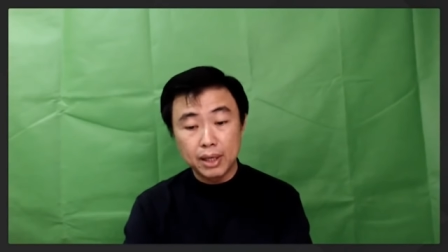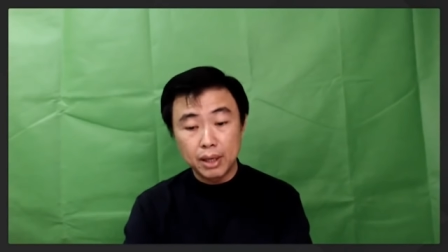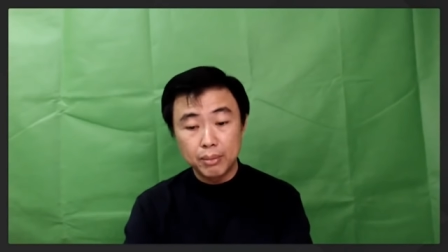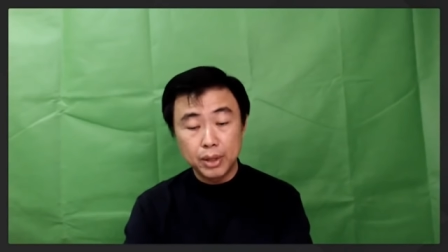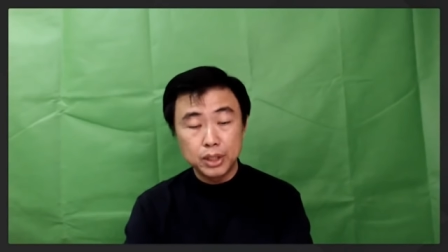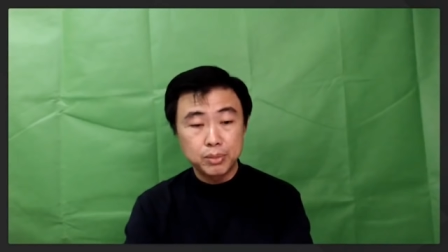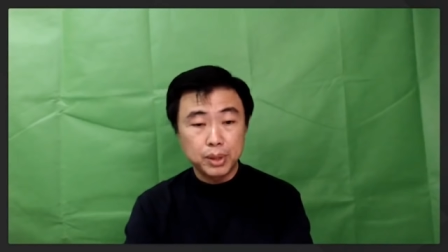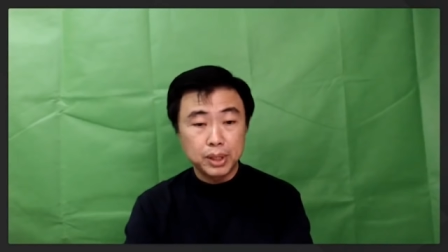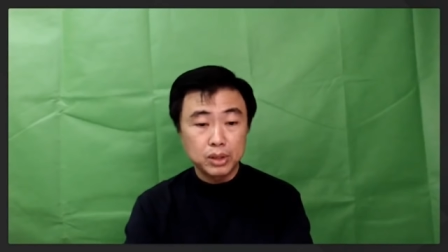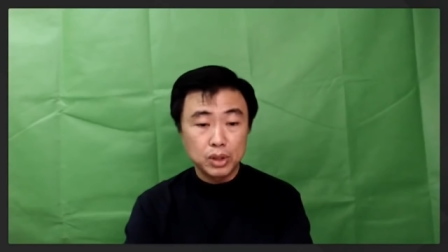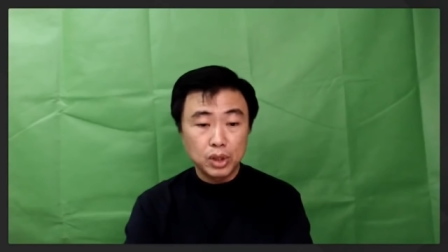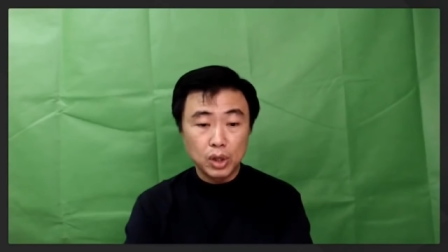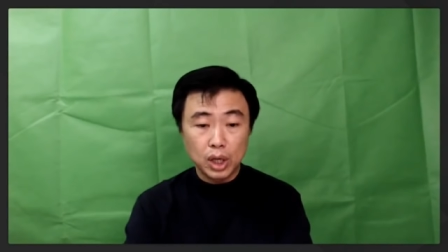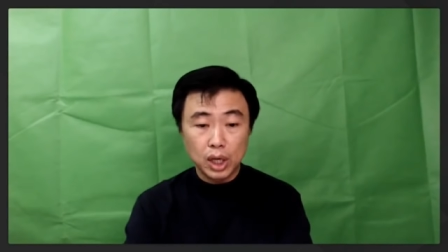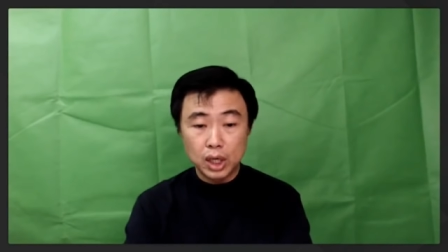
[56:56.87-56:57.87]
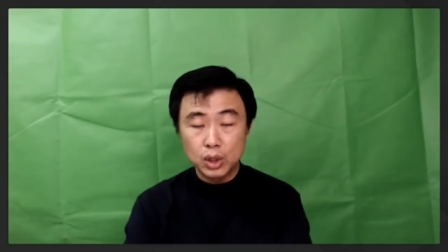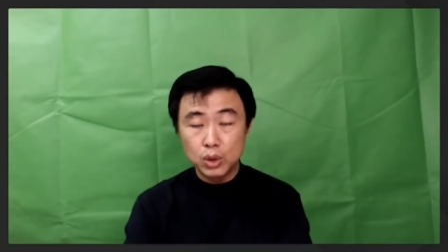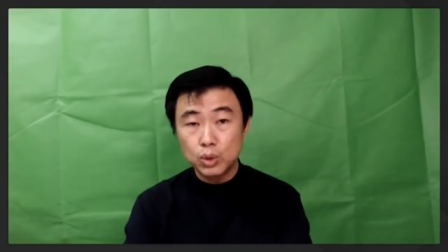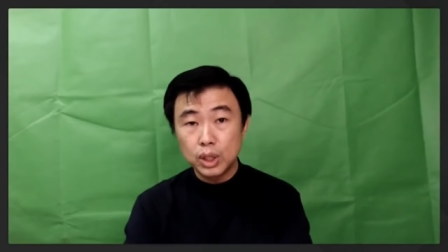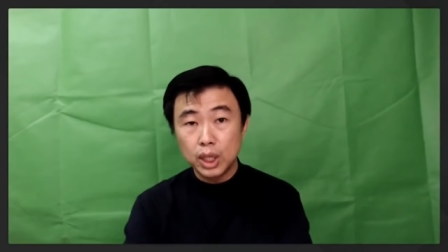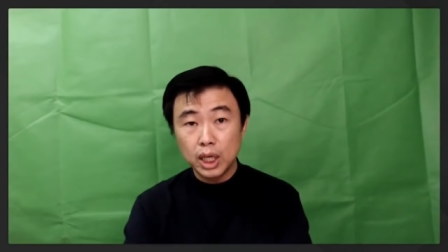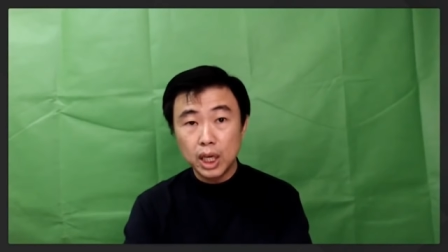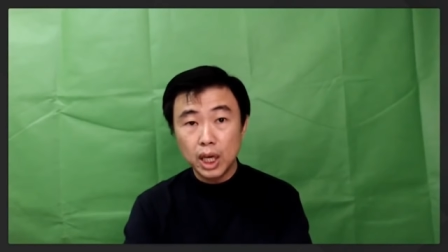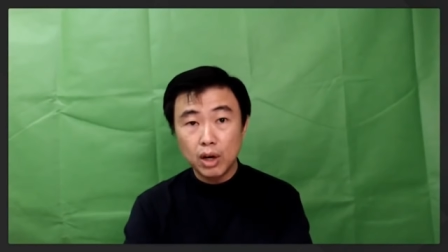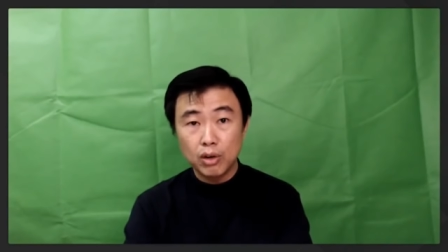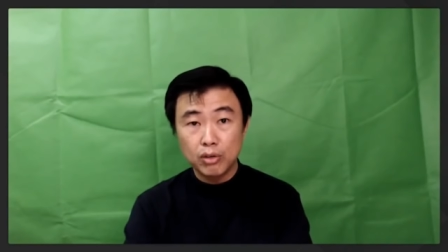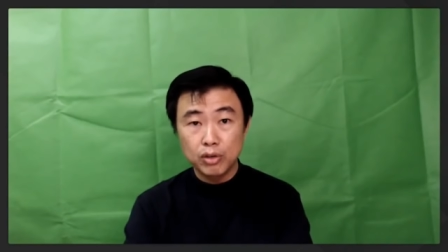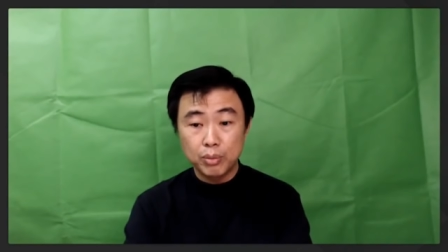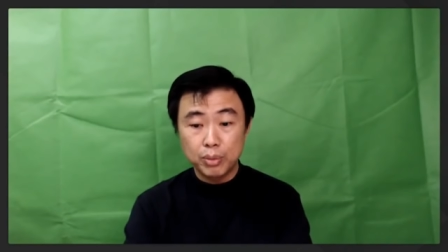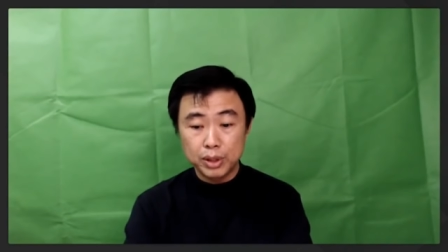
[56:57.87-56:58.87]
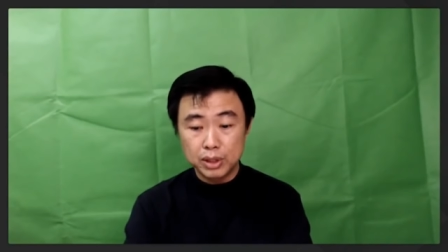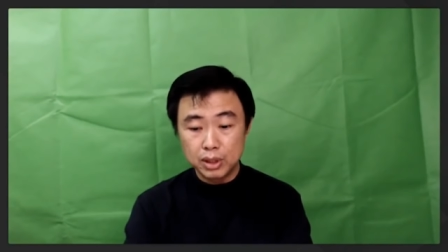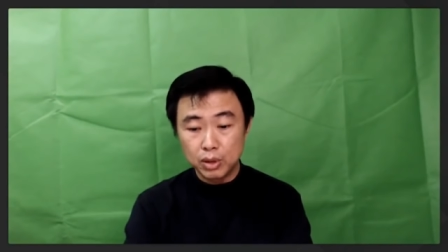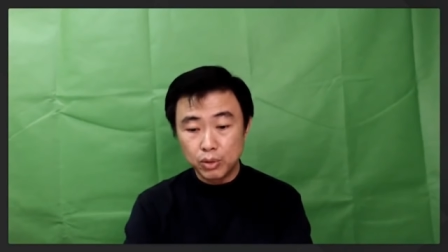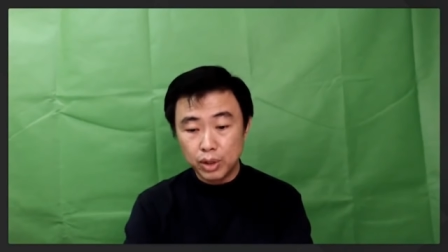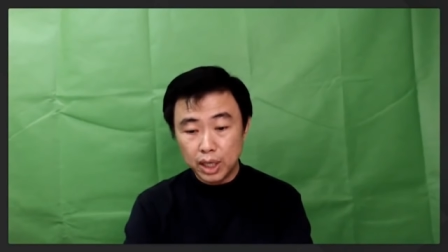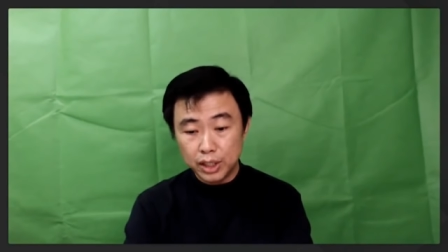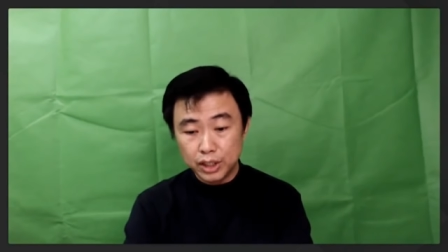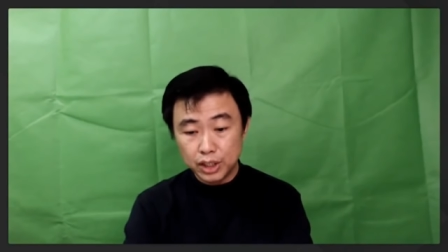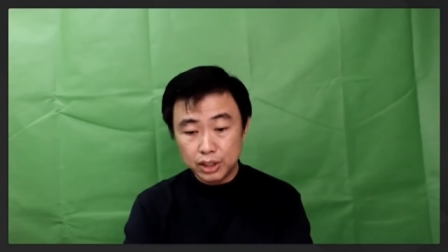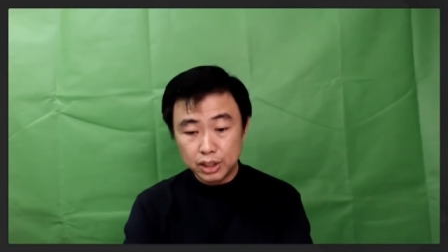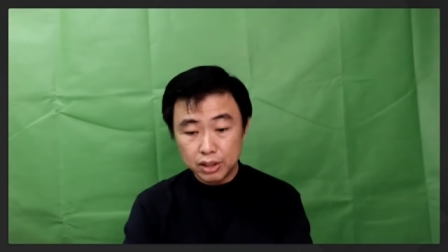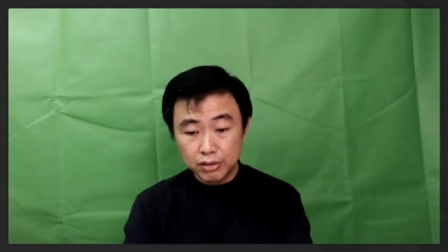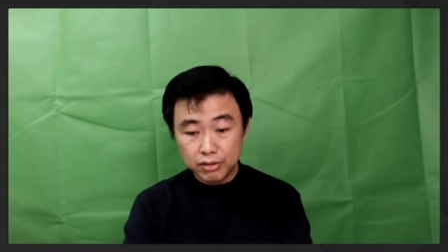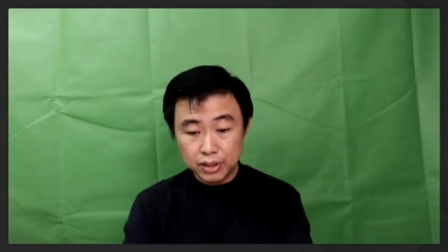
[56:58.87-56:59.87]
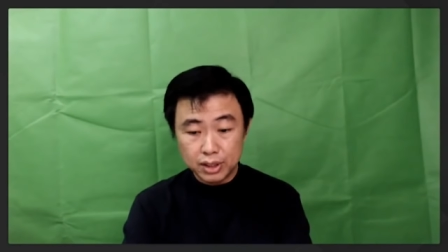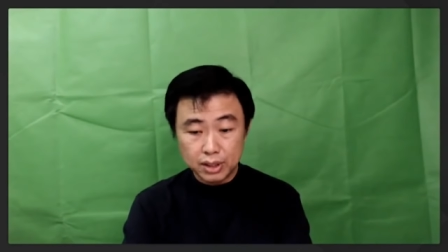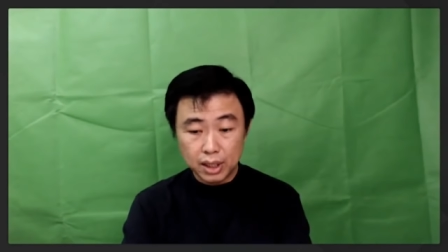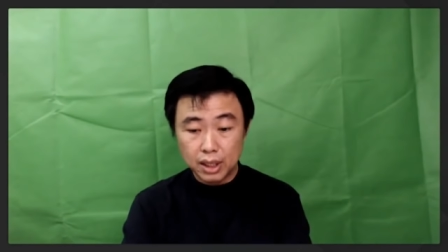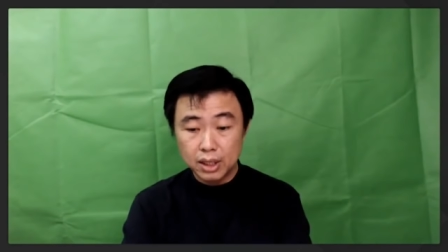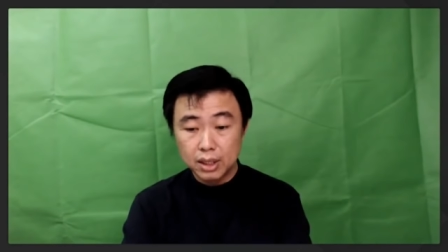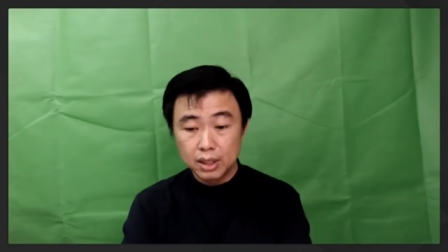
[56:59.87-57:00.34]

MH. But you know, uh, do take care of your personal relationship first. Uh.